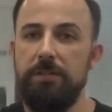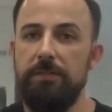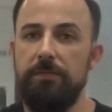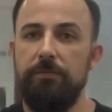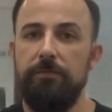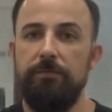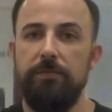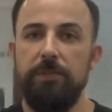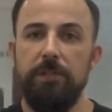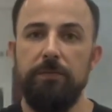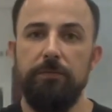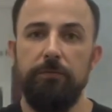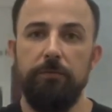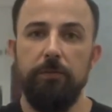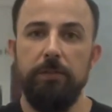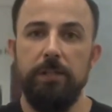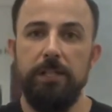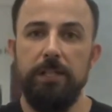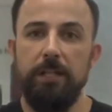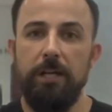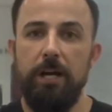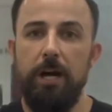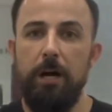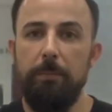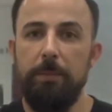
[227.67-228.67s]
feel free to
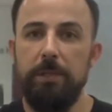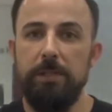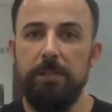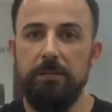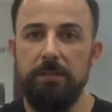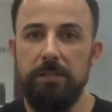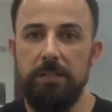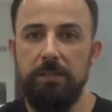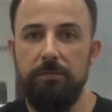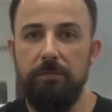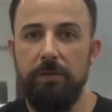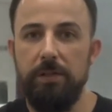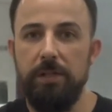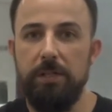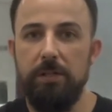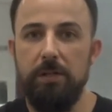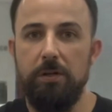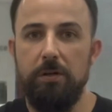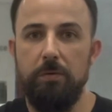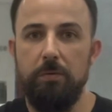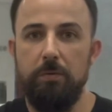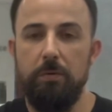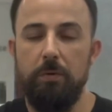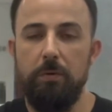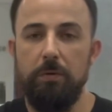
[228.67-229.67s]
comment on this
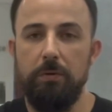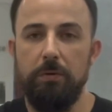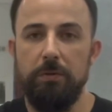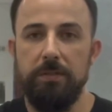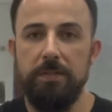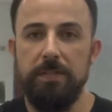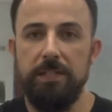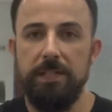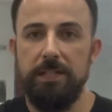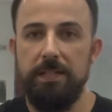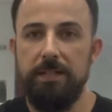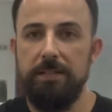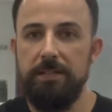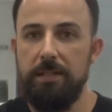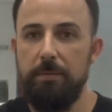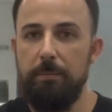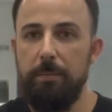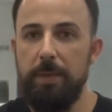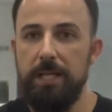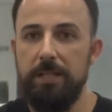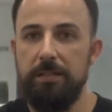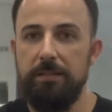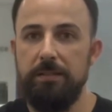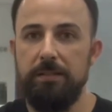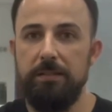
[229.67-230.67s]
video or send us a
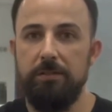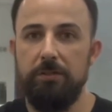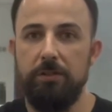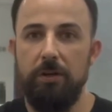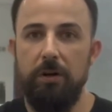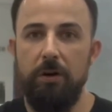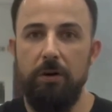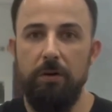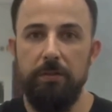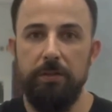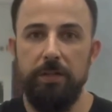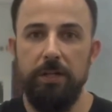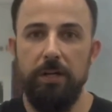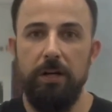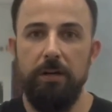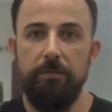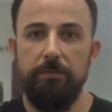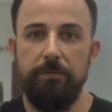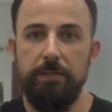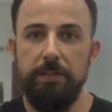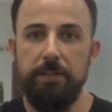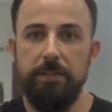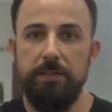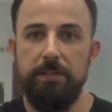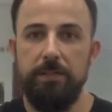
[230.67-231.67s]
message, call the
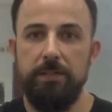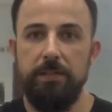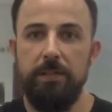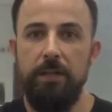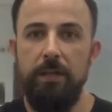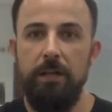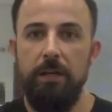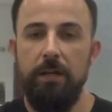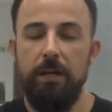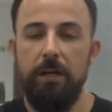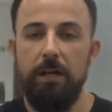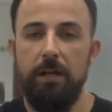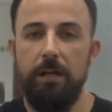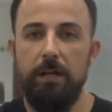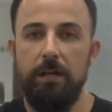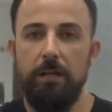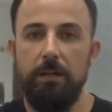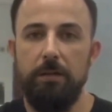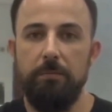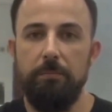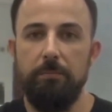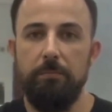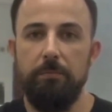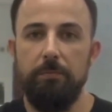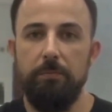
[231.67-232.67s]
office.
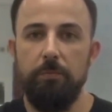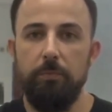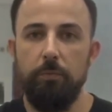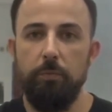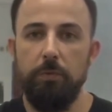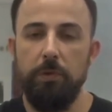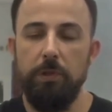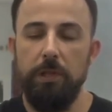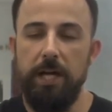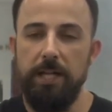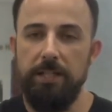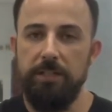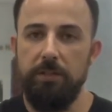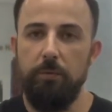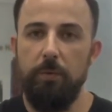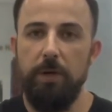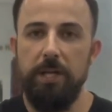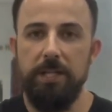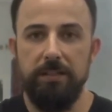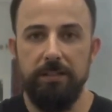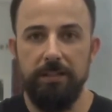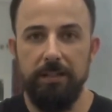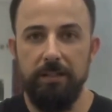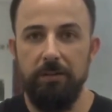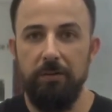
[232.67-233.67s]
Lots of
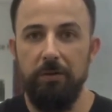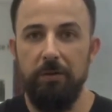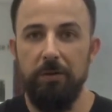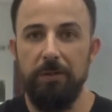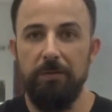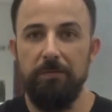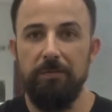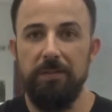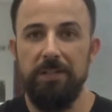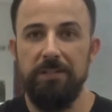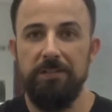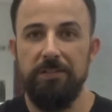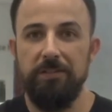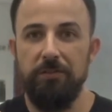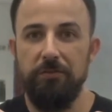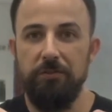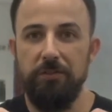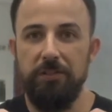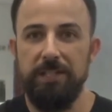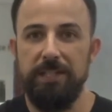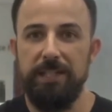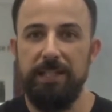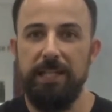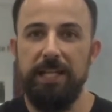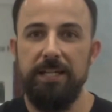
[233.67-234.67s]
ways to get a hold of us. So
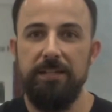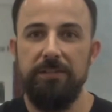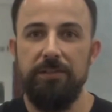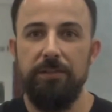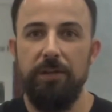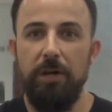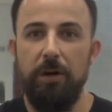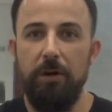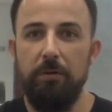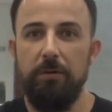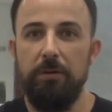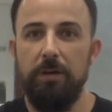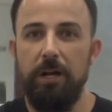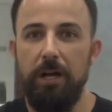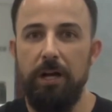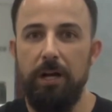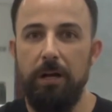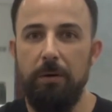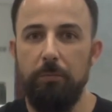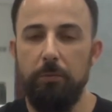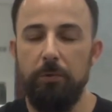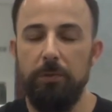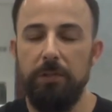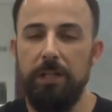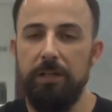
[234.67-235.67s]
just let us know.
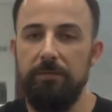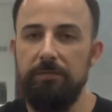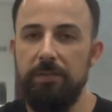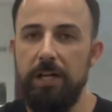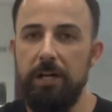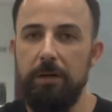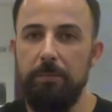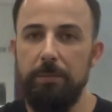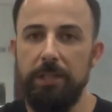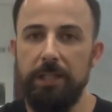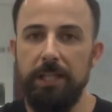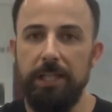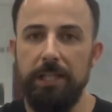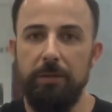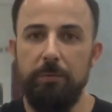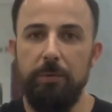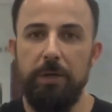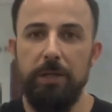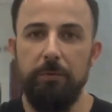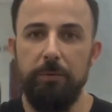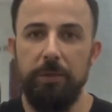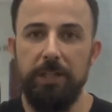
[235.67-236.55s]
We'll love to help in any way that we